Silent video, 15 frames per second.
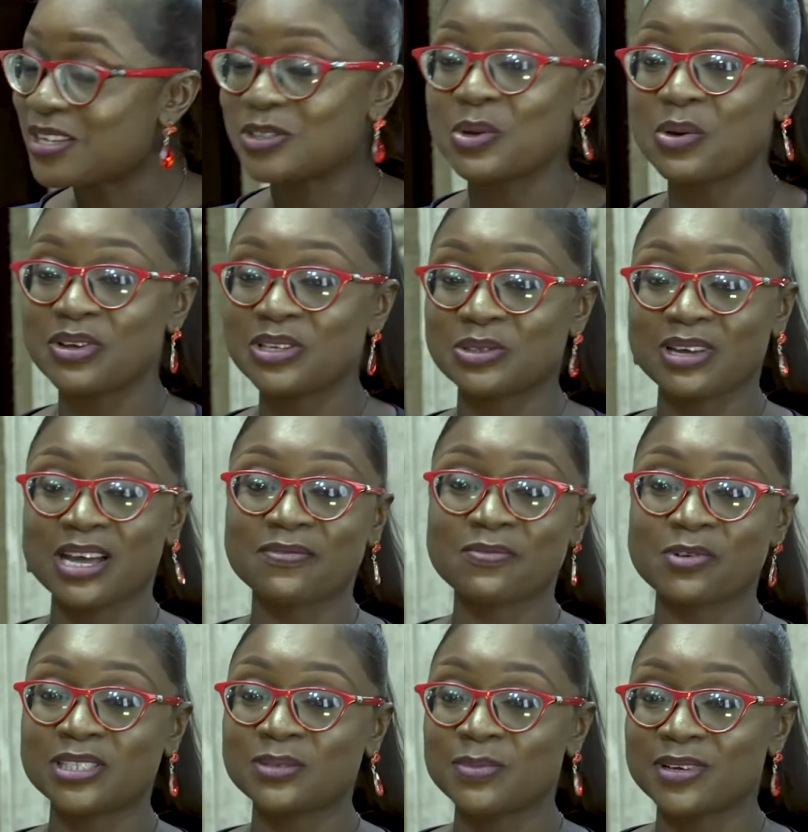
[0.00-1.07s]
he's going to have
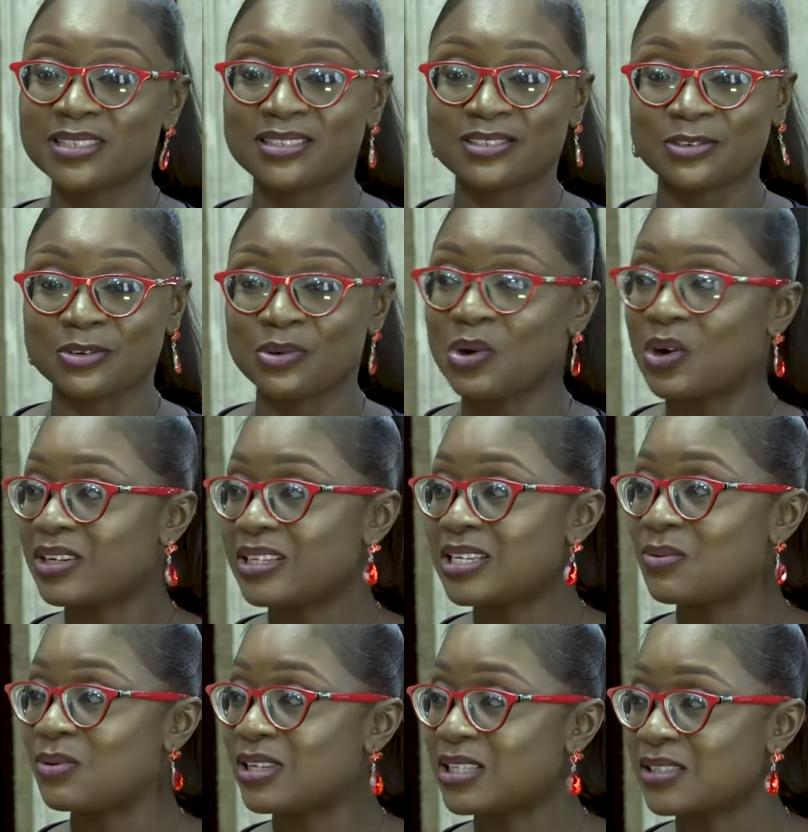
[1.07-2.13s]
Christmas, you know,
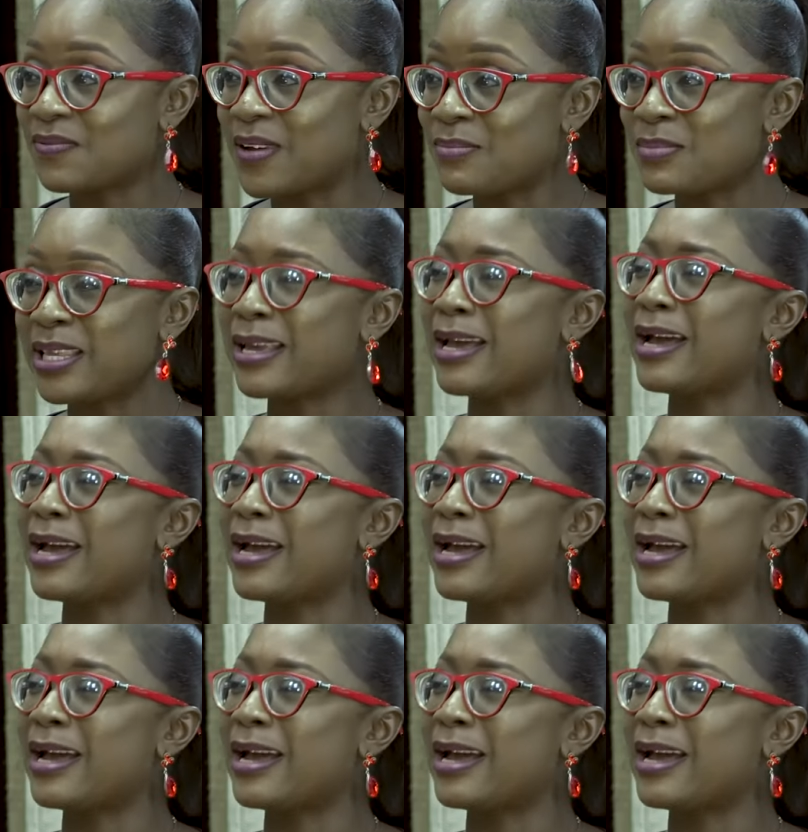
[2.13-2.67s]
holiday with his family,